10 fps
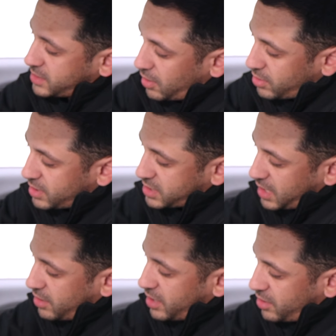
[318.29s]
Down in the
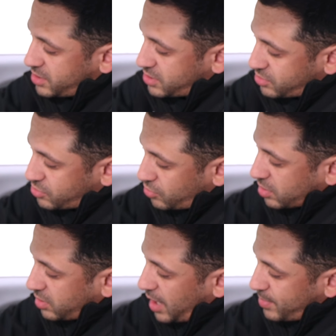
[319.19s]
center here is your
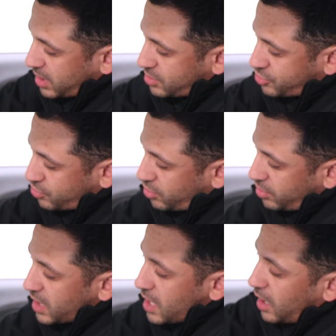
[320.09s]
dual climate
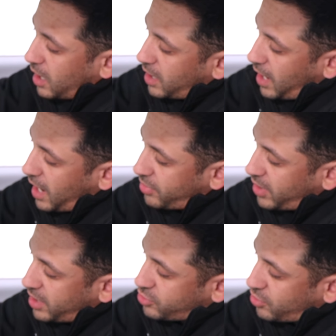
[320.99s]
control
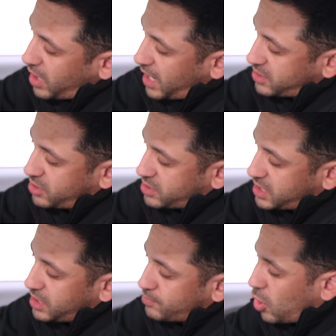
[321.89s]
and then your
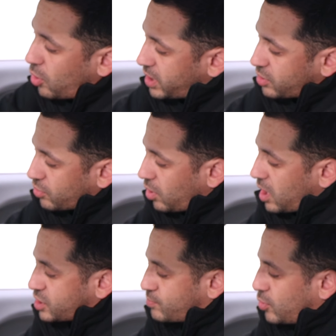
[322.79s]
SRT mode and your
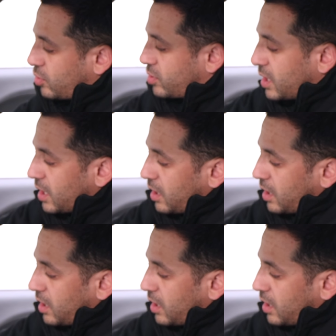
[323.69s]
launch mode,